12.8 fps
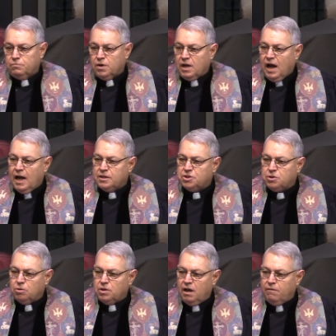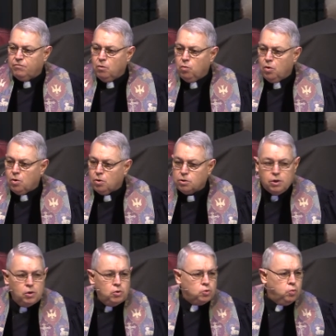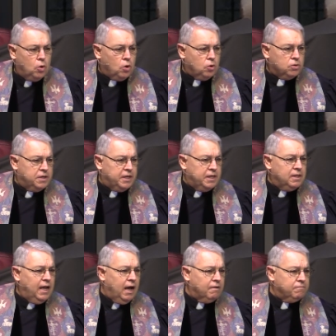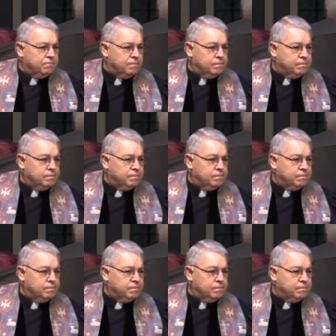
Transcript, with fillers: For God so loved the world. Whose world did he love?